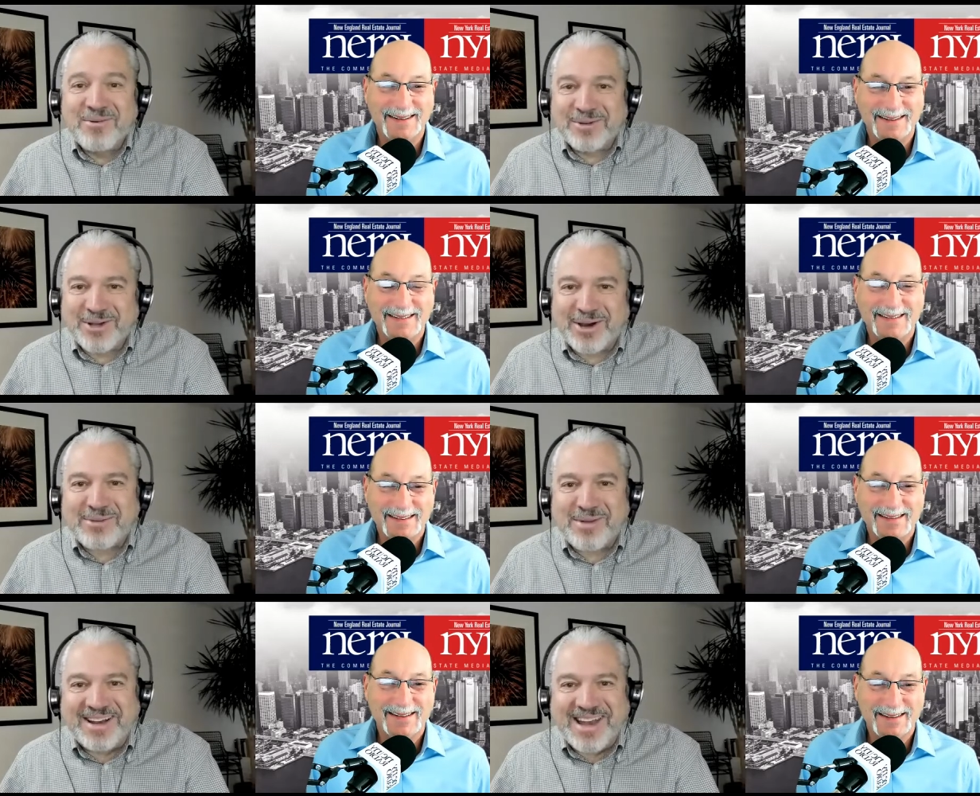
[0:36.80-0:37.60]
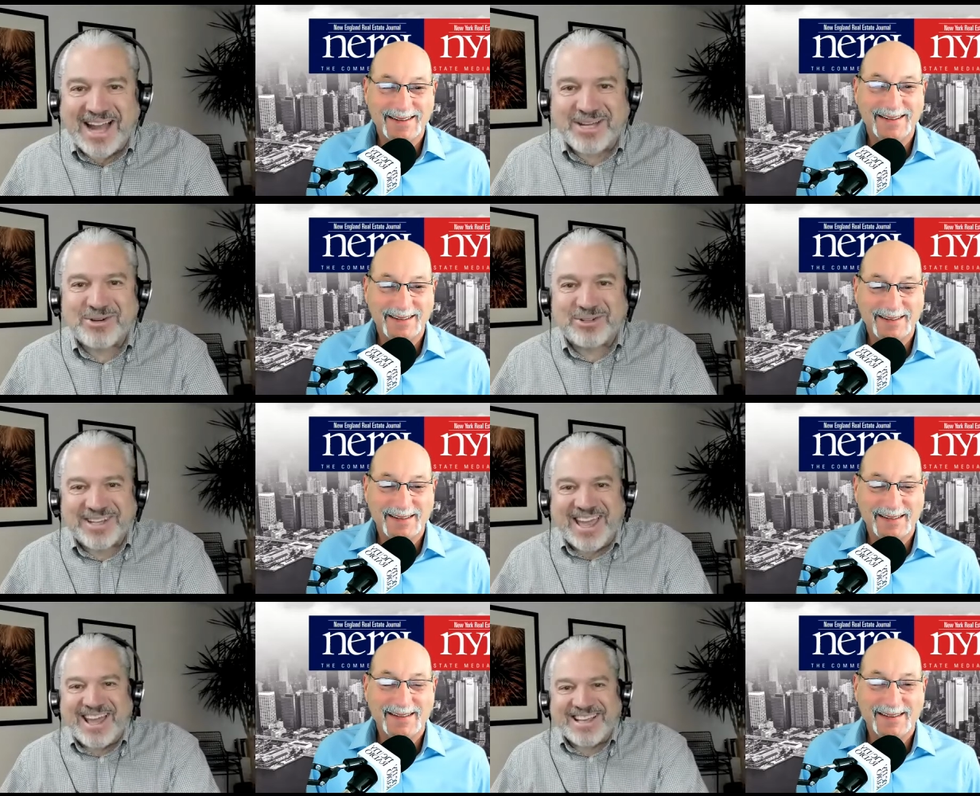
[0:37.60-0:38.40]
Speaker 1: we're talking about natural
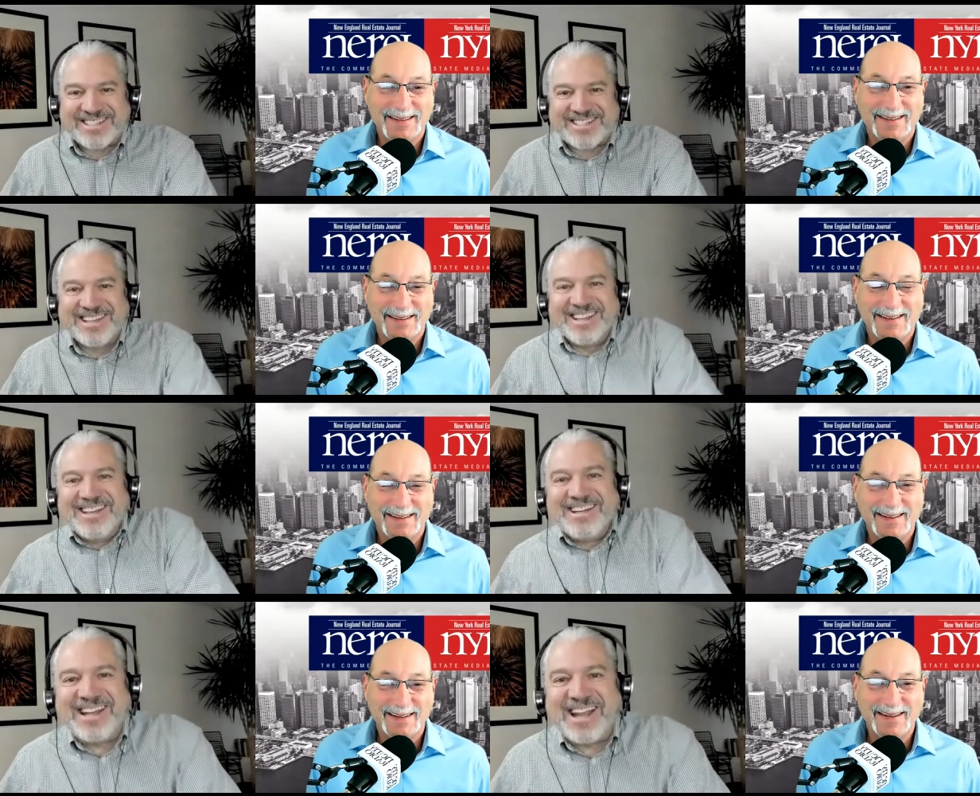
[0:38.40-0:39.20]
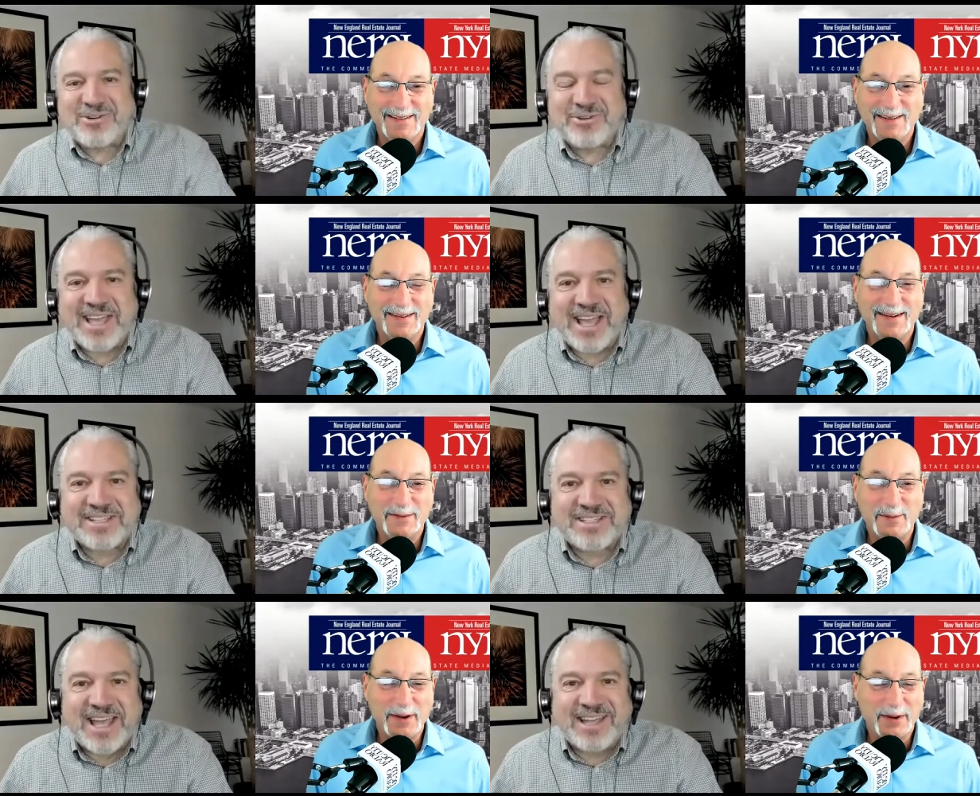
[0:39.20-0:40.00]
gas, natural yeah, it gas. Doesn't
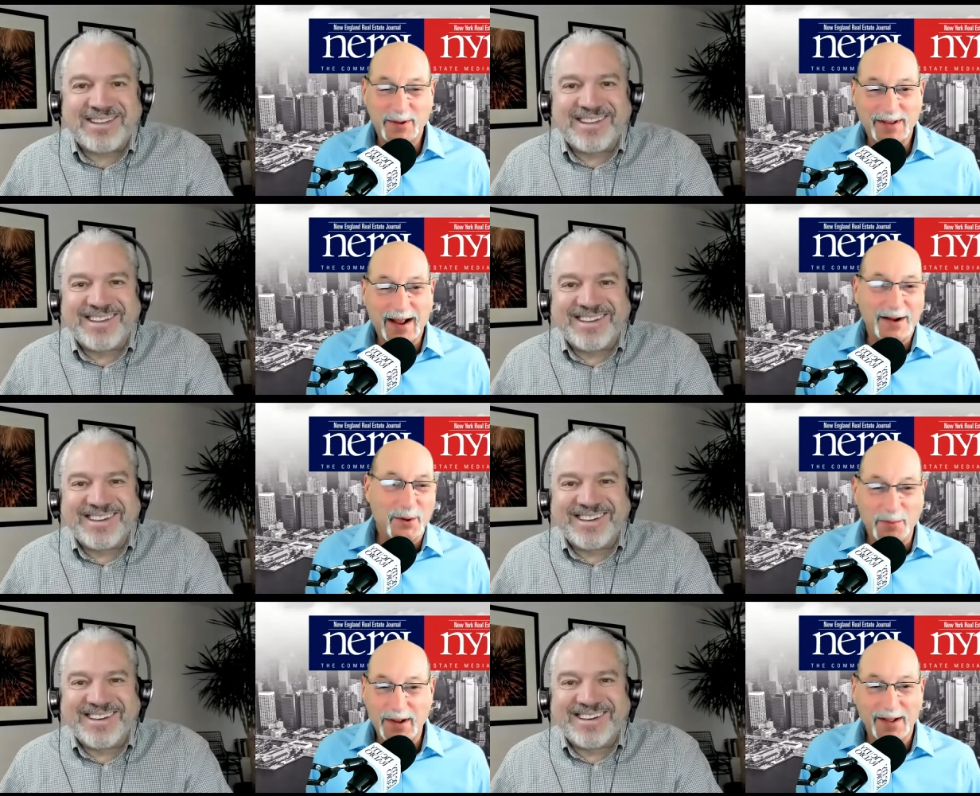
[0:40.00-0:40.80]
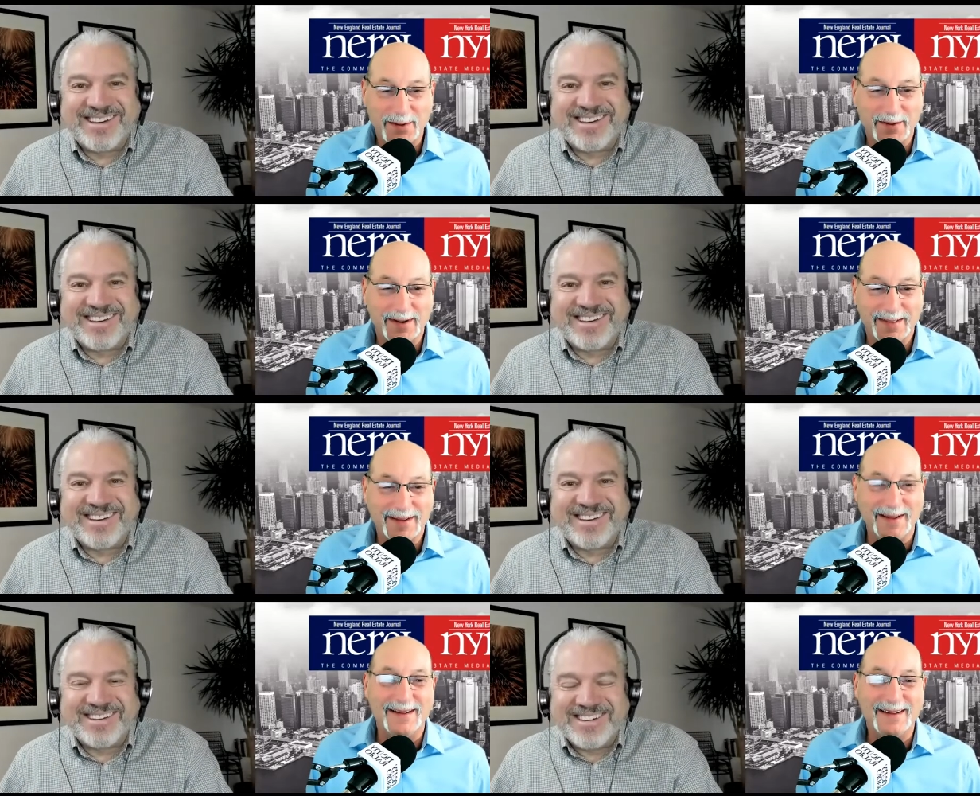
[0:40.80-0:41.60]
that, have to
Speaker 2: be with Taco Bell or anything.